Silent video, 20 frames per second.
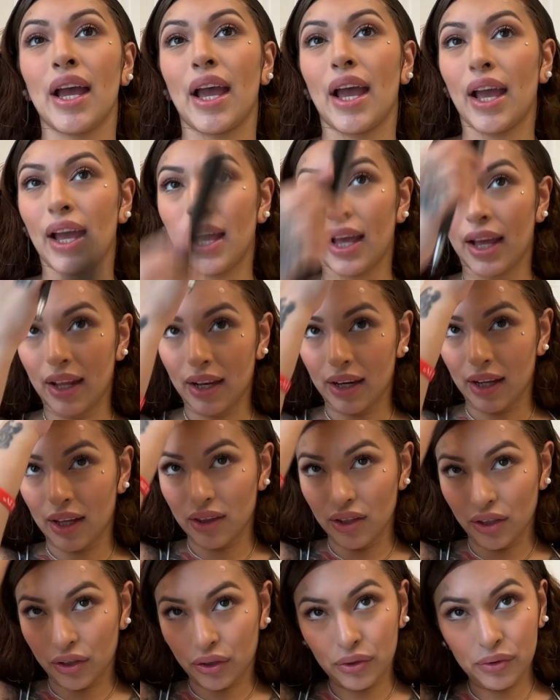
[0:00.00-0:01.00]
and
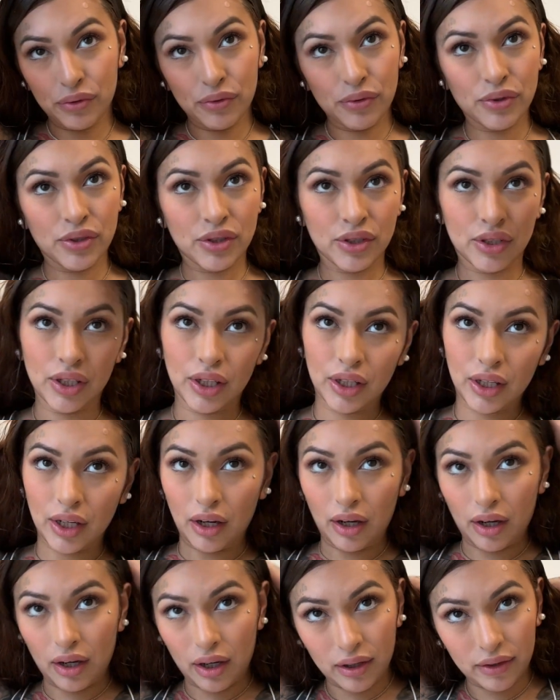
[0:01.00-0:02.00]
the cruise took
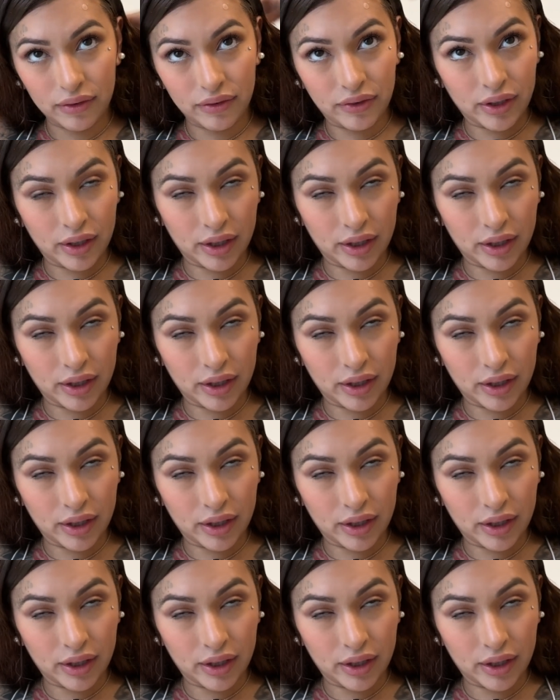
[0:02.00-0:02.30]
off